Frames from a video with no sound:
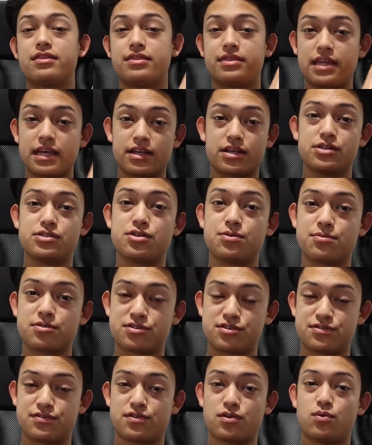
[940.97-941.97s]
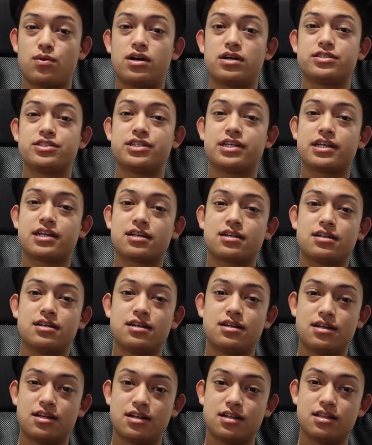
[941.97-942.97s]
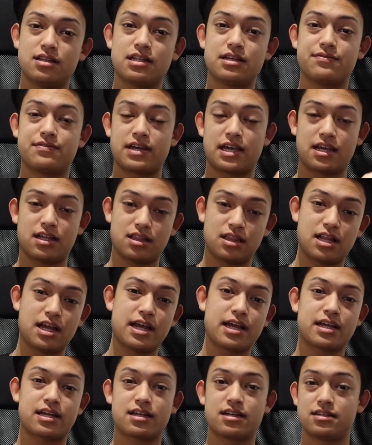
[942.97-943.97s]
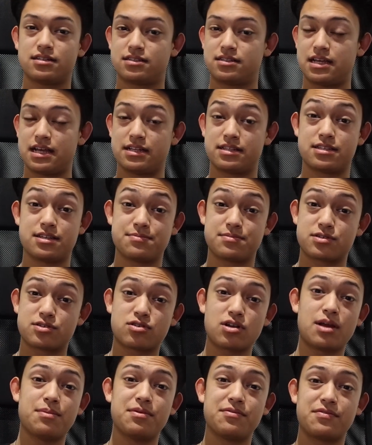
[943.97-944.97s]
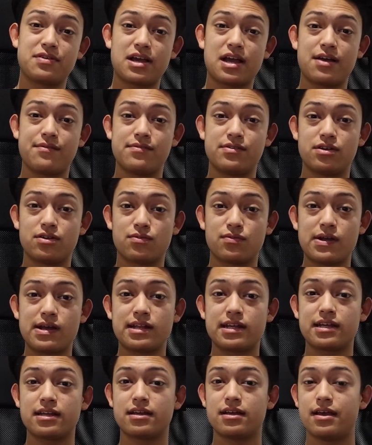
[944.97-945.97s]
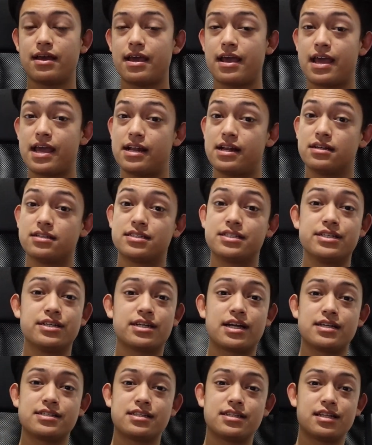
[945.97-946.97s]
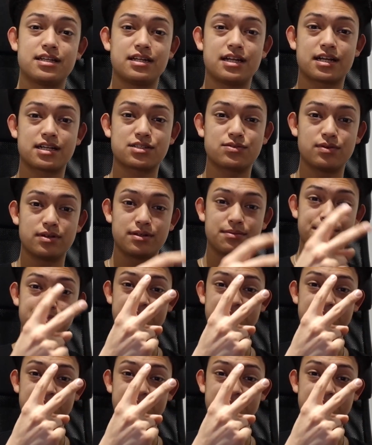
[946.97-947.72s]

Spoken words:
Thank you so much for watching. Leave a like and subscribe if you haven't already, and I'll see you guys in the next one.